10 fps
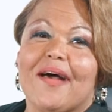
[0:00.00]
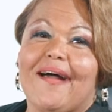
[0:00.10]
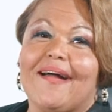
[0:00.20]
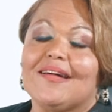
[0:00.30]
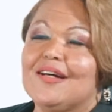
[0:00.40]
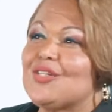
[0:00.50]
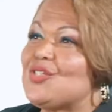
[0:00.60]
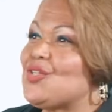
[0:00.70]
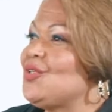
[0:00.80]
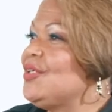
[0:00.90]
back.
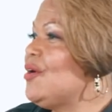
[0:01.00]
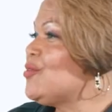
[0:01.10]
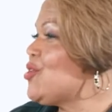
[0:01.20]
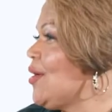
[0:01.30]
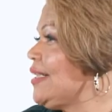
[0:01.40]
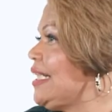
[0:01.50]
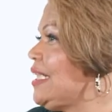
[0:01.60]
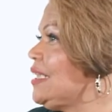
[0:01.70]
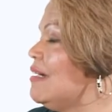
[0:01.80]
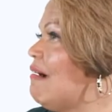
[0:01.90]
So, you know,
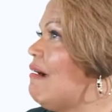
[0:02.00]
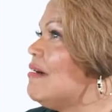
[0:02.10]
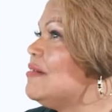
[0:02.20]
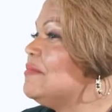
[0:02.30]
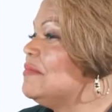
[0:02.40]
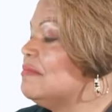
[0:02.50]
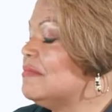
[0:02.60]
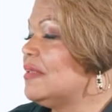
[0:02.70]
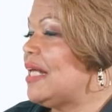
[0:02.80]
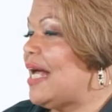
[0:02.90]
Darlene, um,
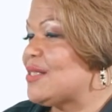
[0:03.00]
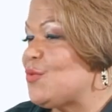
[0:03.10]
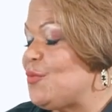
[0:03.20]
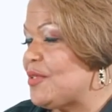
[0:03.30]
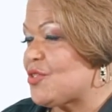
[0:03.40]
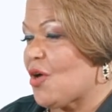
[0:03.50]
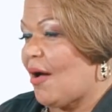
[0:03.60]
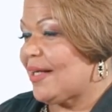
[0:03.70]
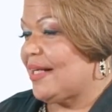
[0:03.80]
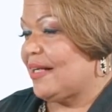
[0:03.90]
as we've been talking,